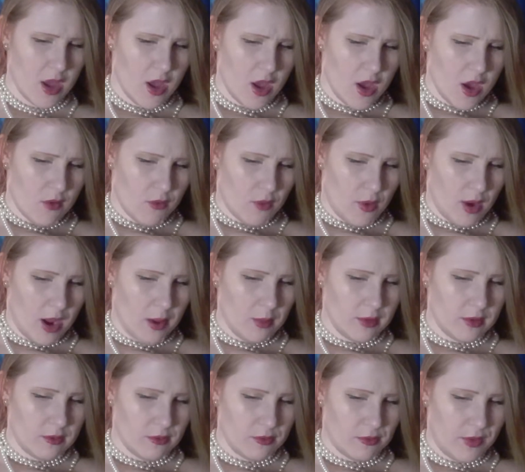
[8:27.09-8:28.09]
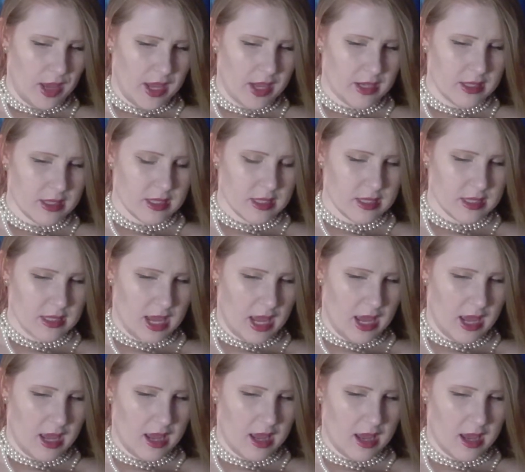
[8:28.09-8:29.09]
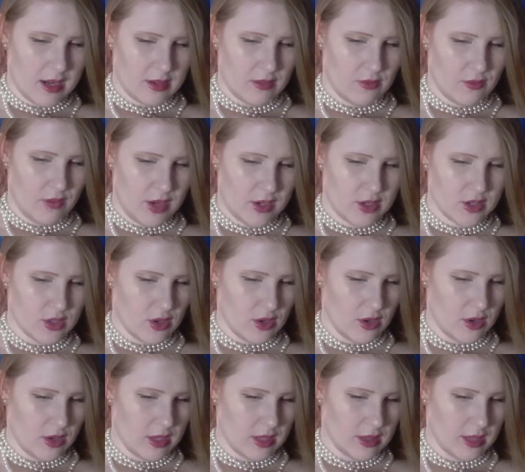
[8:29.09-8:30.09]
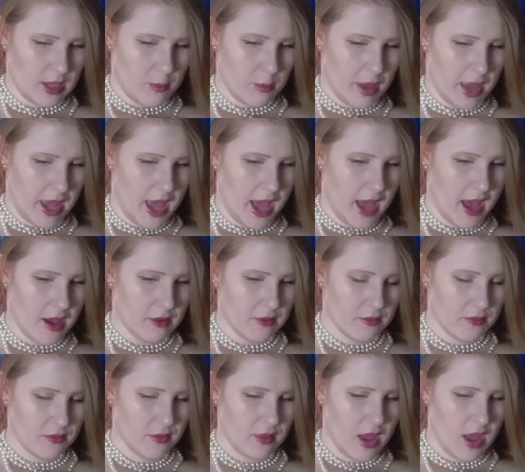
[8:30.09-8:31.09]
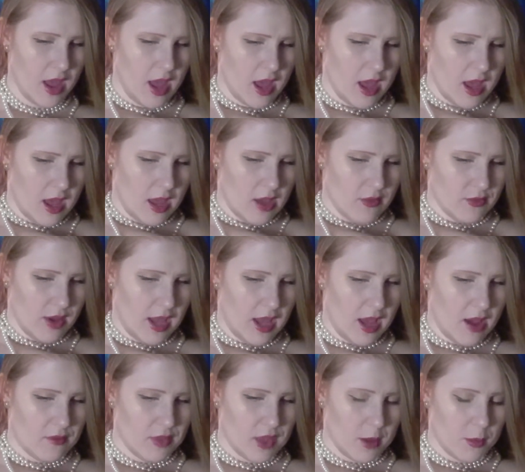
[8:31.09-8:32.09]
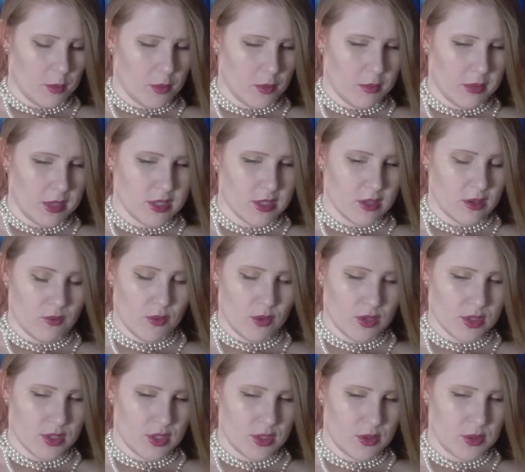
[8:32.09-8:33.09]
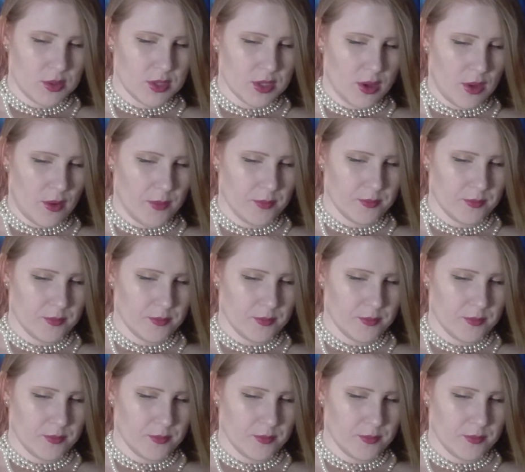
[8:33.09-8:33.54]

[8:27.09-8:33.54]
For I would fain essay an adventure in thy behalf, if I have thy permission for to do so.